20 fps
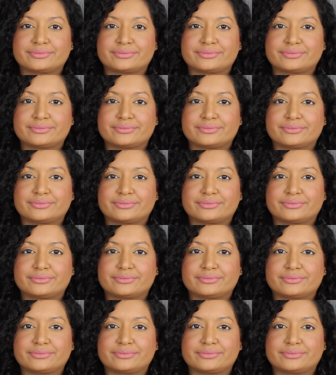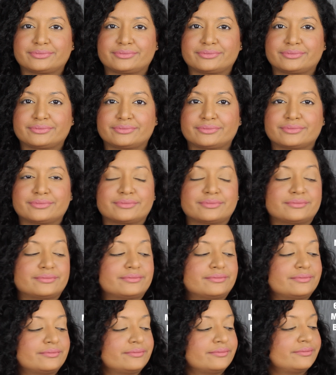
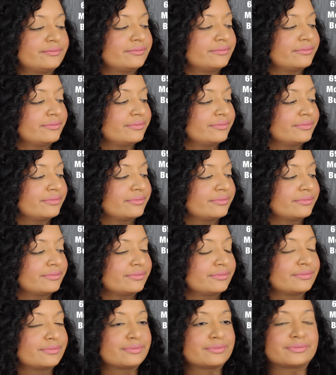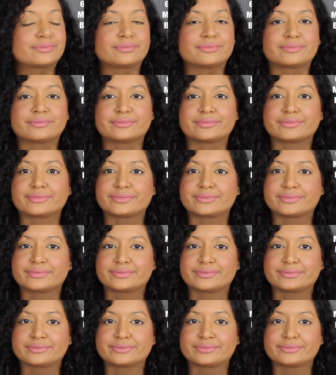
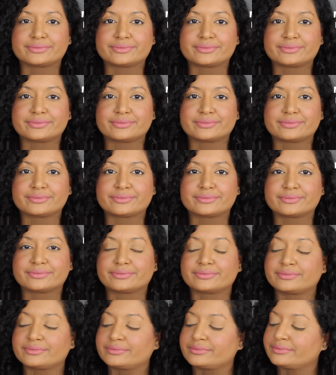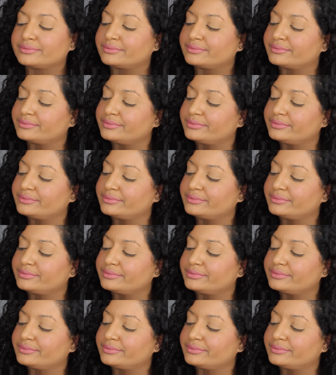No one is speaking in this clip.